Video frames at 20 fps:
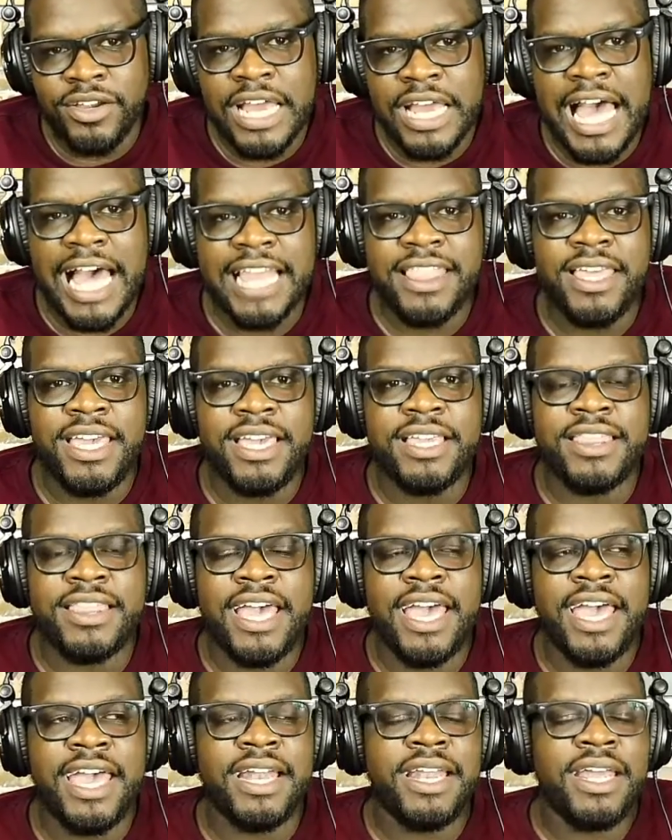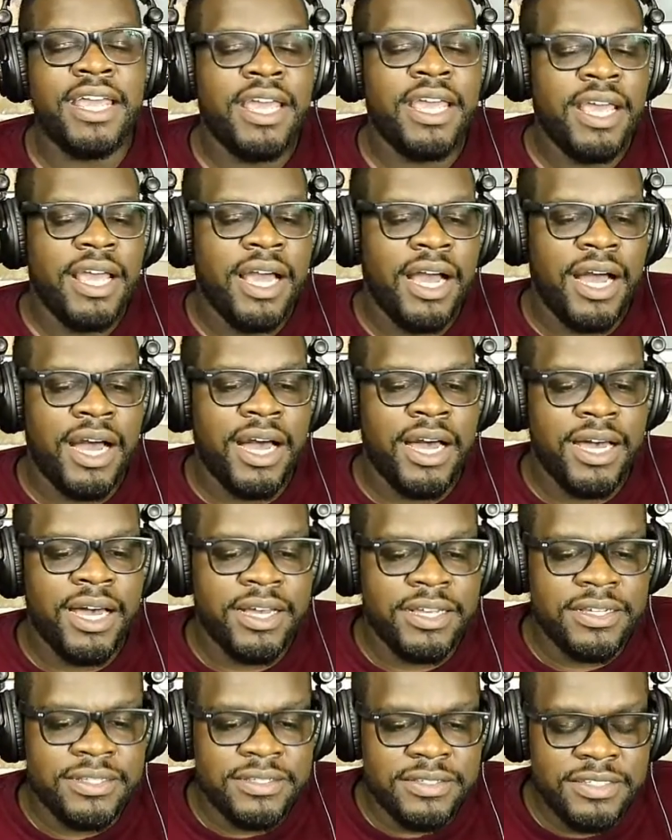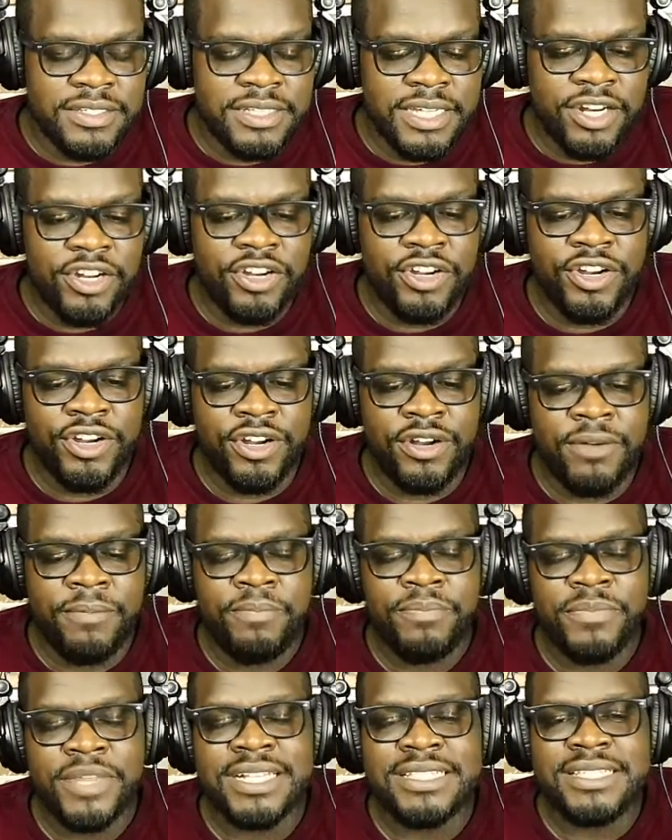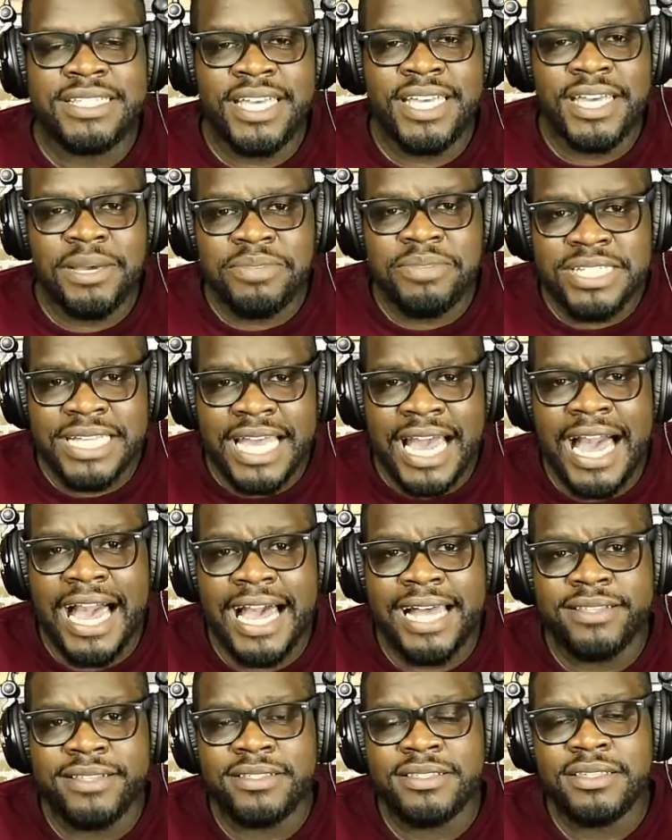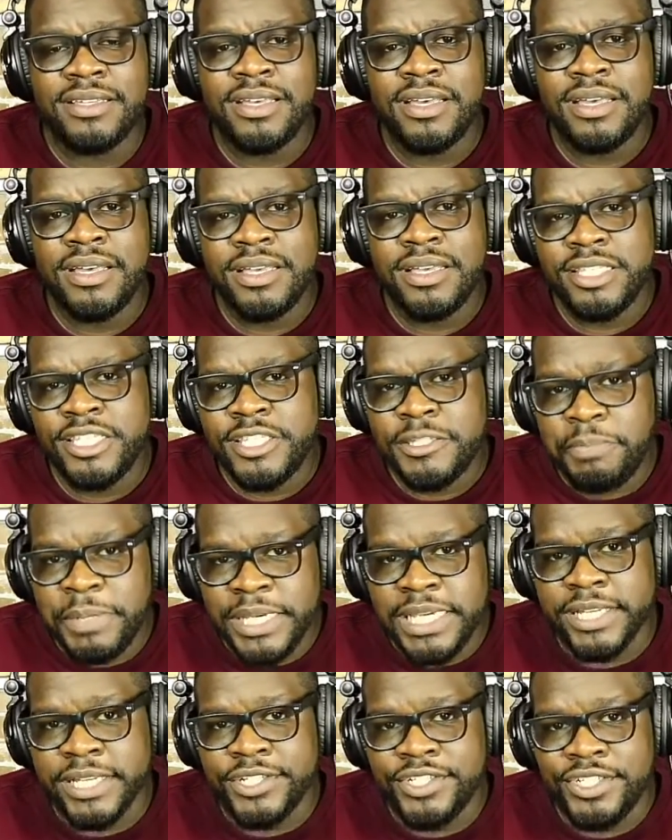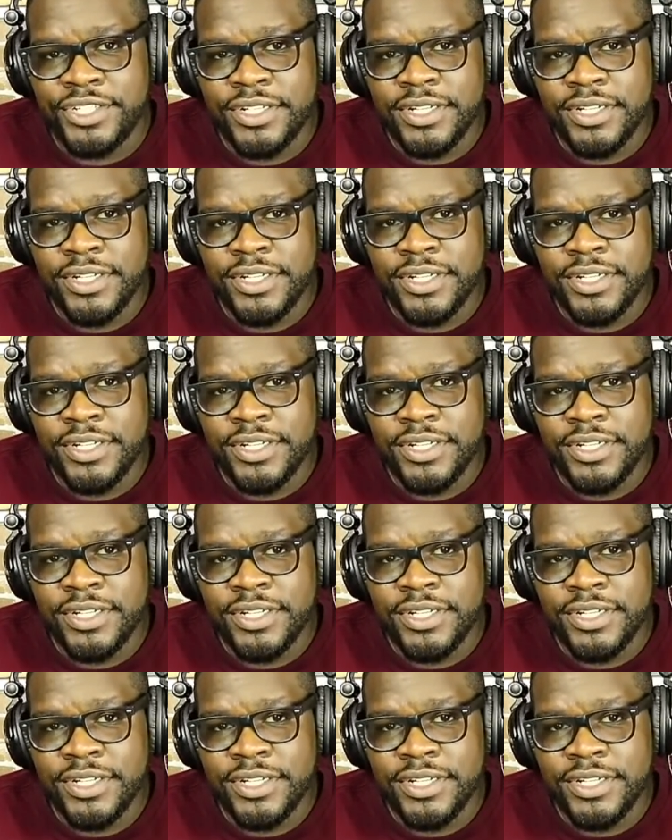I think that Senator Tim Scott's speech,